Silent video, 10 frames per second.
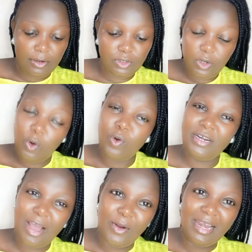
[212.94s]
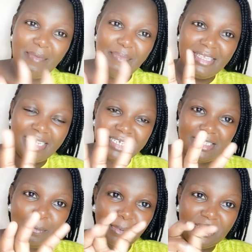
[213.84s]
Now let me
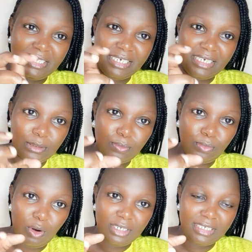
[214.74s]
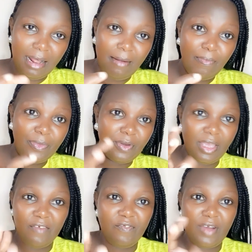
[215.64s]
just put it in small term
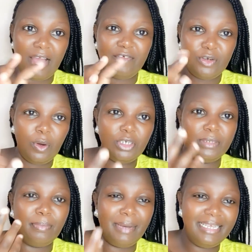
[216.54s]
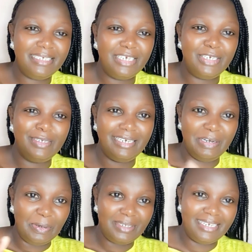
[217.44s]
if I've talked much and you did
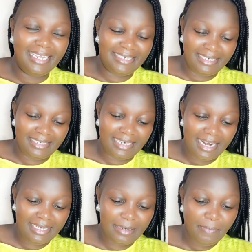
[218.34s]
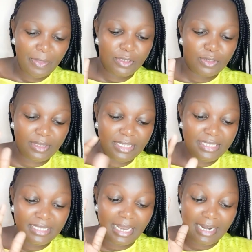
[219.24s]
not get it, right? So
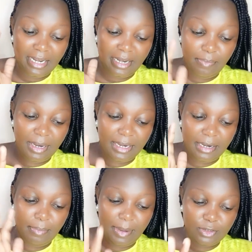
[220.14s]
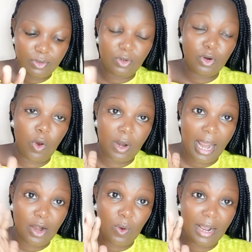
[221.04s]
this is an independent person or
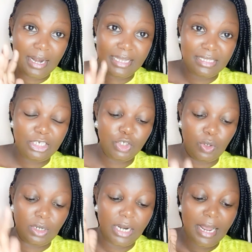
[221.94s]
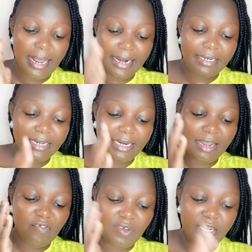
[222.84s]
an organization
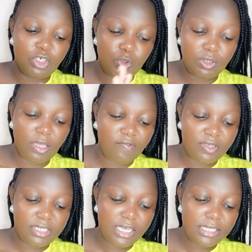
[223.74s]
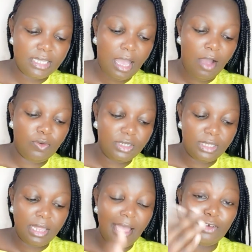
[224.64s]
rendering financial services out
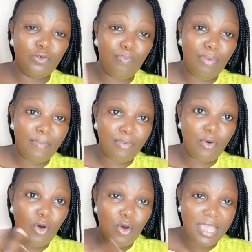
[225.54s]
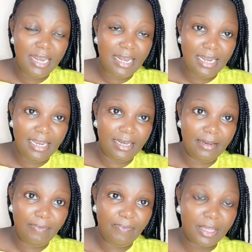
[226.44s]
there to people in need,
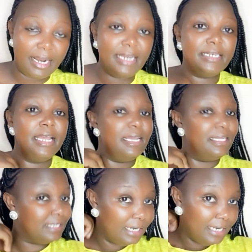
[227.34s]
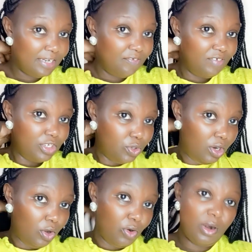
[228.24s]
right? It's an
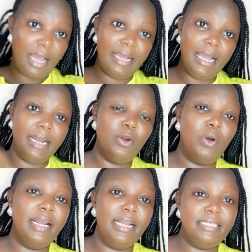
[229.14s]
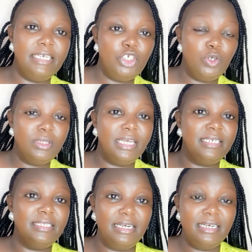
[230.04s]
individual or an organization that
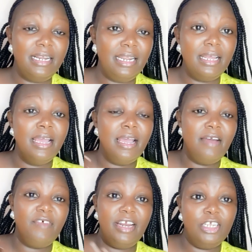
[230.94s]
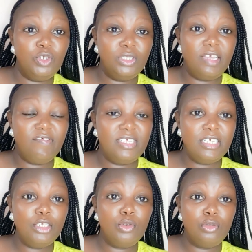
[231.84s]
is rendering financial
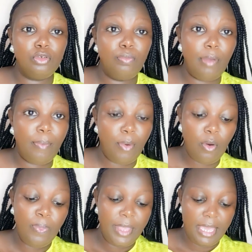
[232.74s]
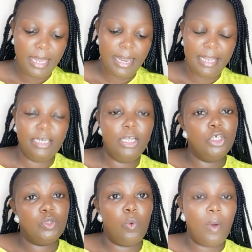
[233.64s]
services to those people in need.
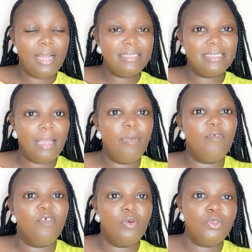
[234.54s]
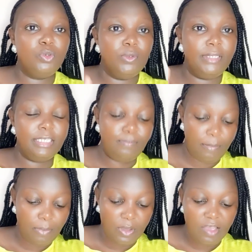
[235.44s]
So what type of loans do these
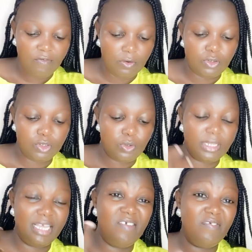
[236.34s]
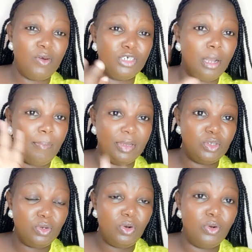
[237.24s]
people give out? So they give out
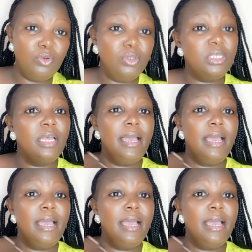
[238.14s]
personal loans.